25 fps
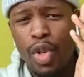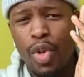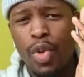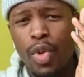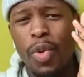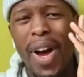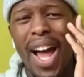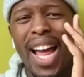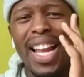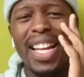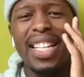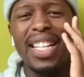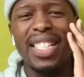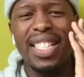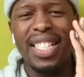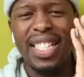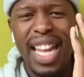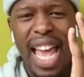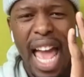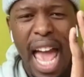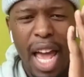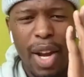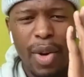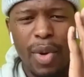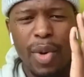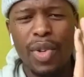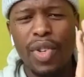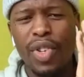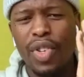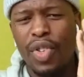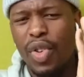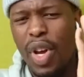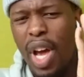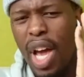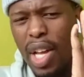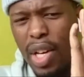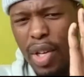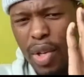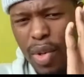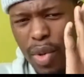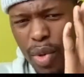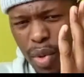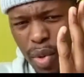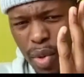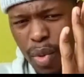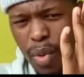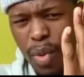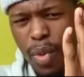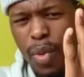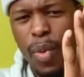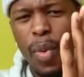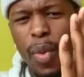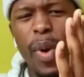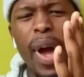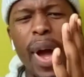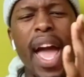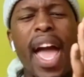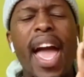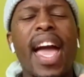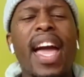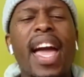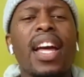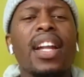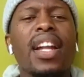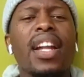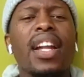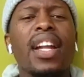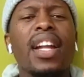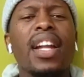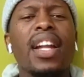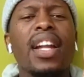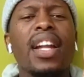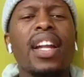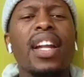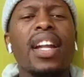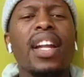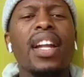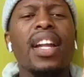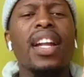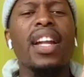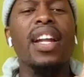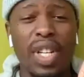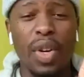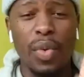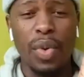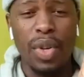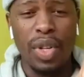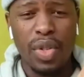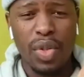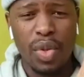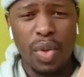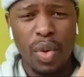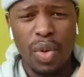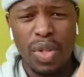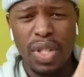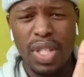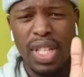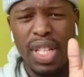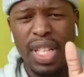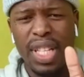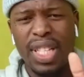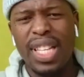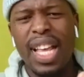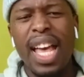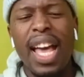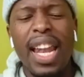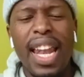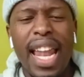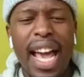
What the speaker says: to understand what you're trying to do and use the resources.